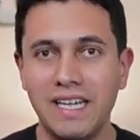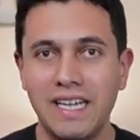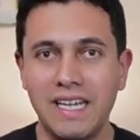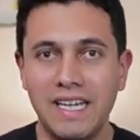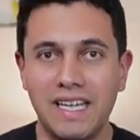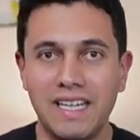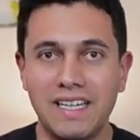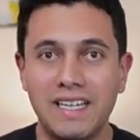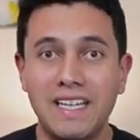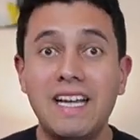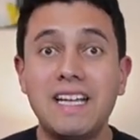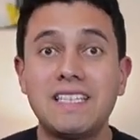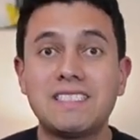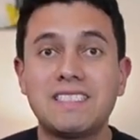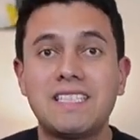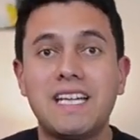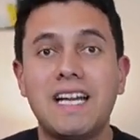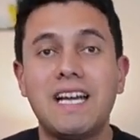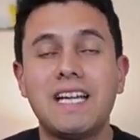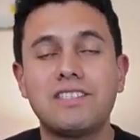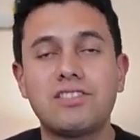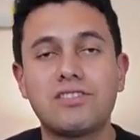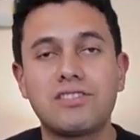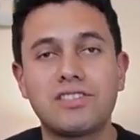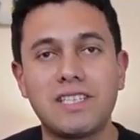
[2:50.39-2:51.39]
Next
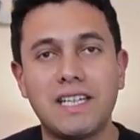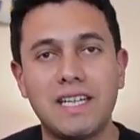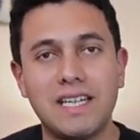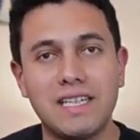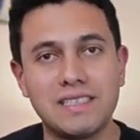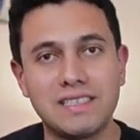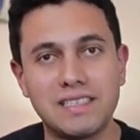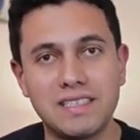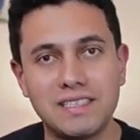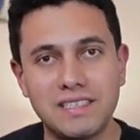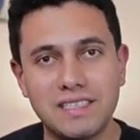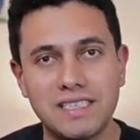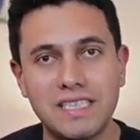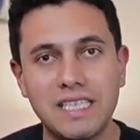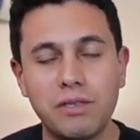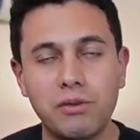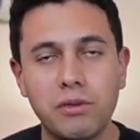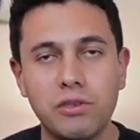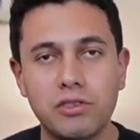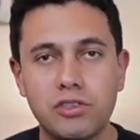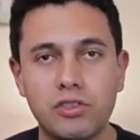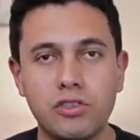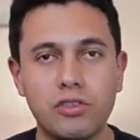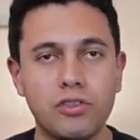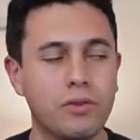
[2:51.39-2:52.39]
exercise, 0,
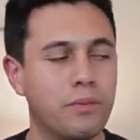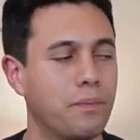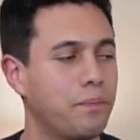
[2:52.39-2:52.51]
2.